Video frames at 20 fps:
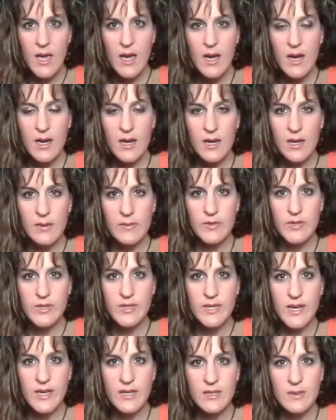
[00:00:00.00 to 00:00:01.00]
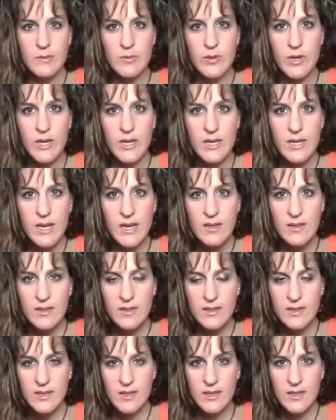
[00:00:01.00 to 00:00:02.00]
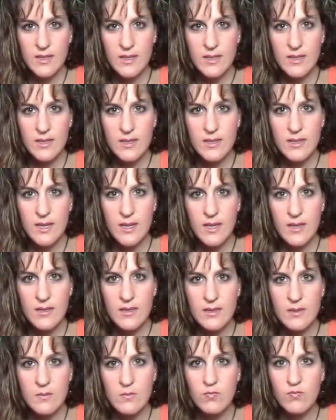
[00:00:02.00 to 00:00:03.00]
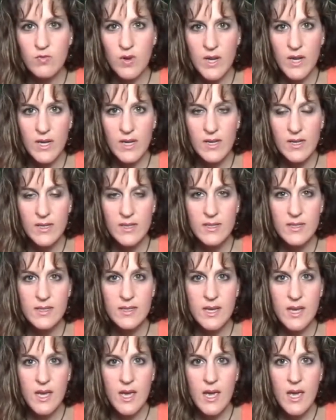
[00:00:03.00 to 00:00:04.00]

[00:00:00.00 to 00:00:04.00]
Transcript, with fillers: Um, she's got some great necklaces and some rings,